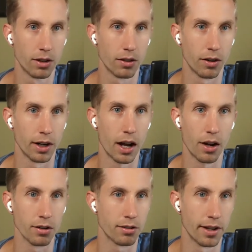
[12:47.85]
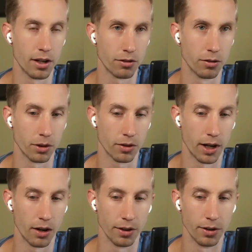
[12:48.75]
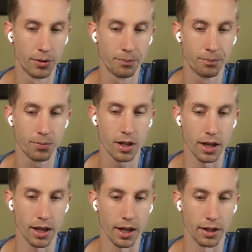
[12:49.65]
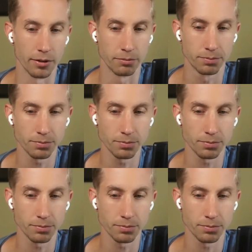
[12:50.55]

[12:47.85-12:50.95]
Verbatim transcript: right how do you stand out from the crowd and